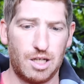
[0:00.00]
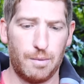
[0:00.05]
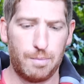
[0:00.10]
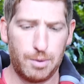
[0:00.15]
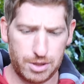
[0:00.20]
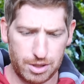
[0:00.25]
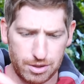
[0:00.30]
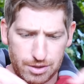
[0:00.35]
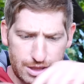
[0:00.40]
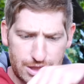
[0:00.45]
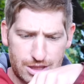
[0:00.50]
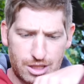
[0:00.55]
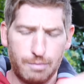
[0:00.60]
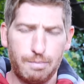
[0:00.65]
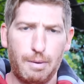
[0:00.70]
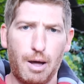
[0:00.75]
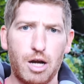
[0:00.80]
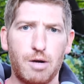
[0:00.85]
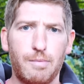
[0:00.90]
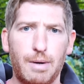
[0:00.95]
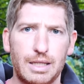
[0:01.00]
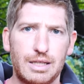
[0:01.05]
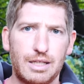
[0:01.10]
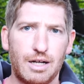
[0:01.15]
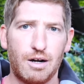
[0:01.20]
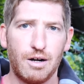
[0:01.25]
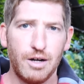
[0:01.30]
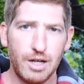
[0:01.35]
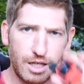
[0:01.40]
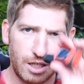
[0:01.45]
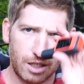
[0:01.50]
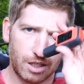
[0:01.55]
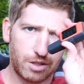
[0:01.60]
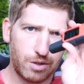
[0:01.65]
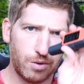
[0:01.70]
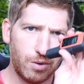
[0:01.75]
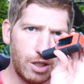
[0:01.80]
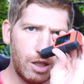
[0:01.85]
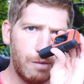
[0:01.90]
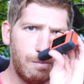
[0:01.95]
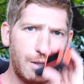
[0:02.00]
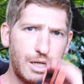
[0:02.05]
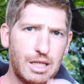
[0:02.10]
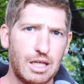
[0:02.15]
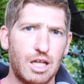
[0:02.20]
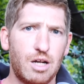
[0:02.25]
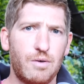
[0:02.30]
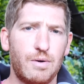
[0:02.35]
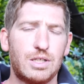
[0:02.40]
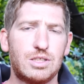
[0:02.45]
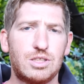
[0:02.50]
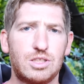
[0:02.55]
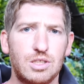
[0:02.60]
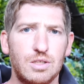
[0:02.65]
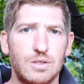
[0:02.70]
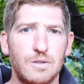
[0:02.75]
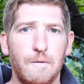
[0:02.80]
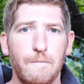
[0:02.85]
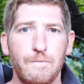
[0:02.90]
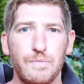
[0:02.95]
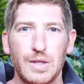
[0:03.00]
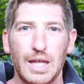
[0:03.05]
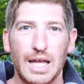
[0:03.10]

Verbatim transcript: And I'll put the list in the bottom right there, including the Mini InReach 2.